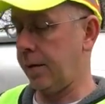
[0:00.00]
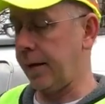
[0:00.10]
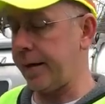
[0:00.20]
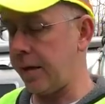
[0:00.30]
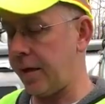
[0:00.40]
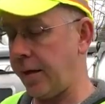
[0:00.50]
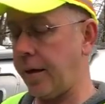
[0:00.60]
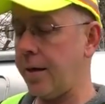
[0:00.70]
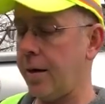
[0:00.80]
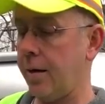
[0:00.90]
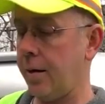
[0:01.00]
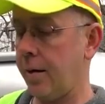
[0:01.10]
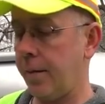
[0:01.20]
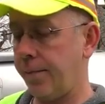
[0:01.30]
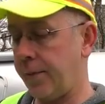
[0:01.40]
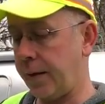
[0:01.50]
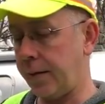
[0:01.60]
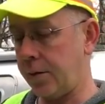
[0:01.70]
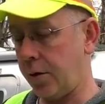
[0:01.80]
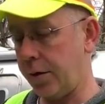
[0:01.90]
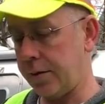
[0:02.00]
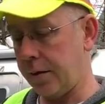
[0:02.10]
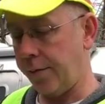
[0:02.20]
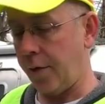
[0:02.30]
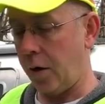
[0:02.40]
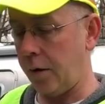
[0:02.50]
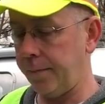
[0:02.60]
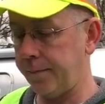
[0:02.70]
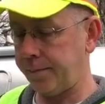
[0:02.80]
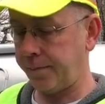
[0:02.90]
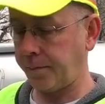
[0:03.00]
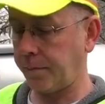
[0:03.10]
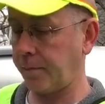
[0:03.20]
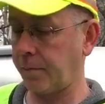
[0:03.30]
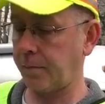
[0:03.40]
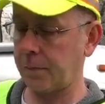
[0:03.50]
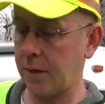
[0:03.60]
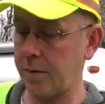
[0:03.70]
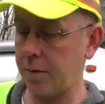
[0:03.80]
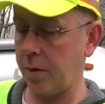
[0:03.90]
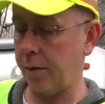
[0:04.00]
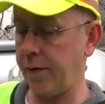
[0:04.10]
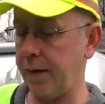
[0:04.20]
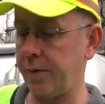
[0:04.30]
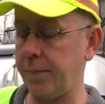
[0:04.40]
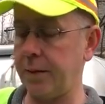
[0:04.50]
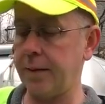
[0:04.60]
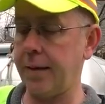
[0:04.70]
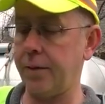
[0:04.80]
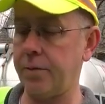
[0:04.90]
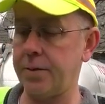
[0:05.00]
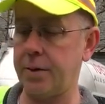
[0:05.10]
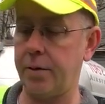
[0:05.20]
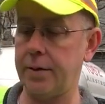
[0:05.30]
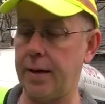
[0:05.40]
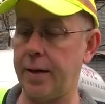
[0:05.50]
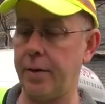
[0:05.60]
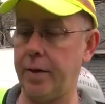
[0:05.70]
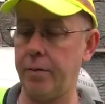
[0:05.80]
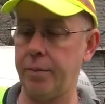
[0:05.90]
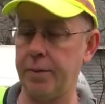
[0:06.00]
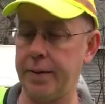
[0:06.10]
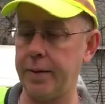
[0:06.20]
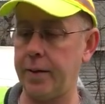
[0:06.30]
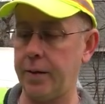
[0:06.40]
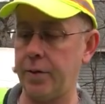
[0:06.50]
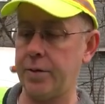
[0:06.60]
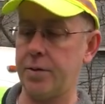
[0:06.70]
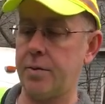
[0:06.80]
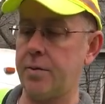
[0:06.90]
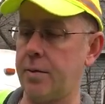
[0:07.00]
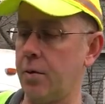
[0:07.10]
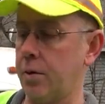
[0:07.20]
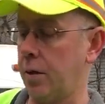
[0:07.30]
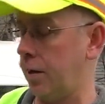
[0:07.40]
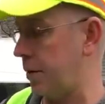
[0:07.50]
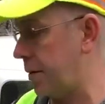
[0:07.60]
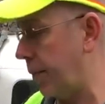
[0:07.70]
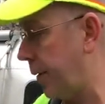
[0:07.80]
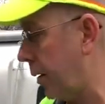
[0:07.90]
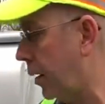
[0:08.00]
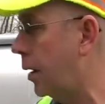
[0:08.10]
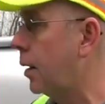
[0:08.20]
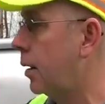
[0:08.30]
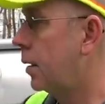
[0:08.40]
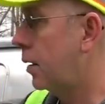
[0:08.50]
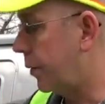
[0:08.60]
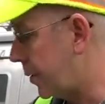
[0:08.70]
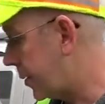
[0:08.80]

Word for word: light thingy that can turn itself on. So if you had to plug that into a cigarette lighter, it would blink and you can hook it onto something on the